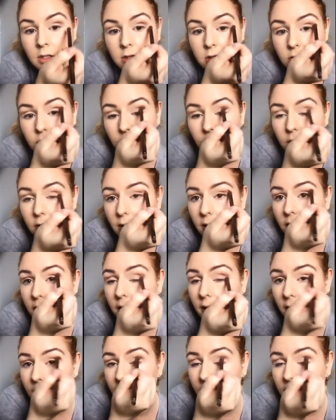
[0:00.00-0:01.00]
So
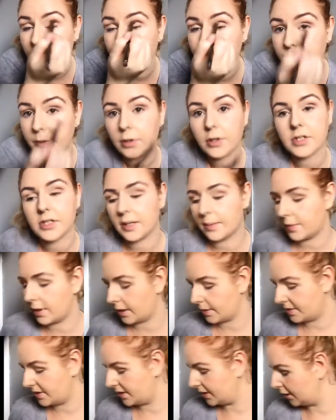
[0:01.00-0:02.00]
because I'm
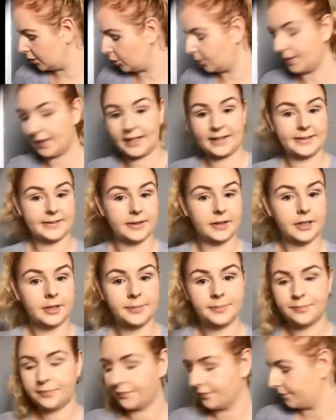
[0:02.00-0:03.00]
a serial
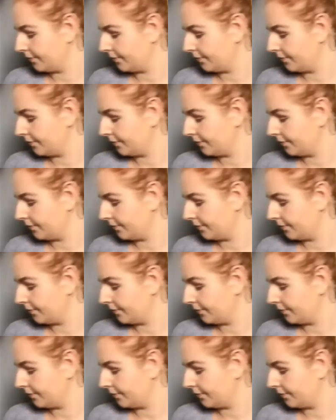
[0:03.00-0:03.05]
blender,